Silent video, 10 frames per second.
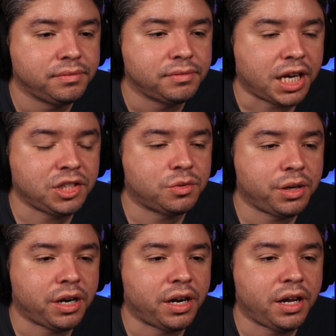I
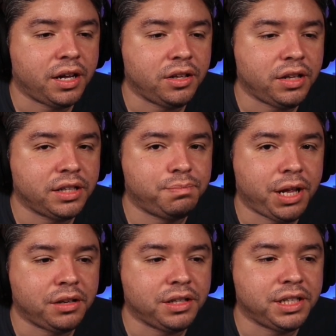swear, it looked like
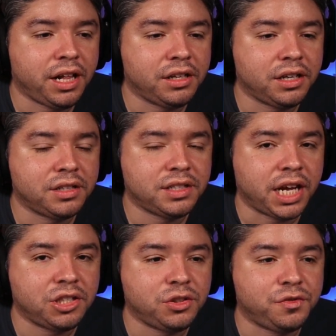Palkia Dialga and the
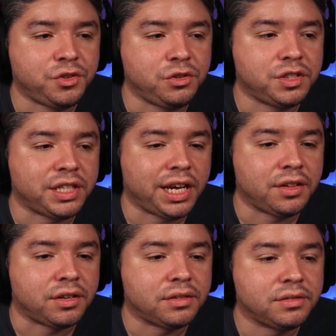statue fused
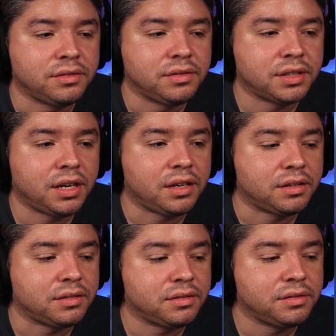together. It's
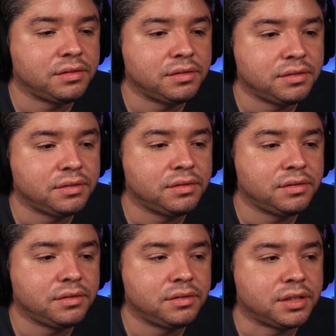kinda
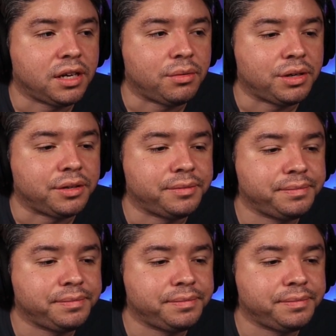weird.